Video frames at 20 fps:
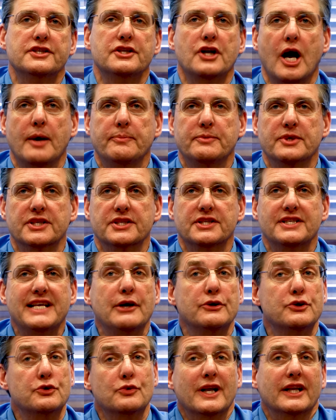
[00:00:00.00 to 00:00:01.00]
and objects
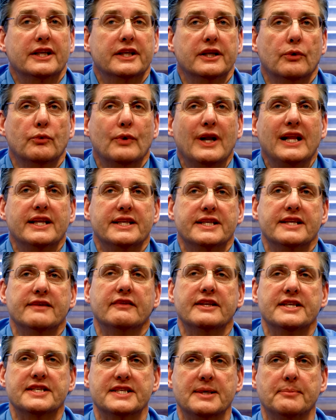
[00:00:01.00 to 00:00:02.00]
sounds
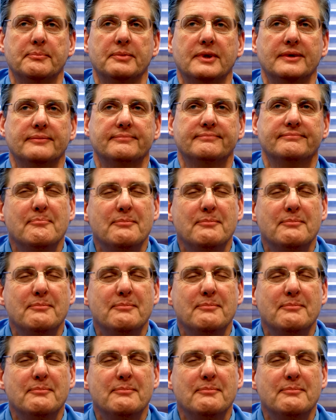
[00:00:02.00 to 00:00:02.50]
relatively simple,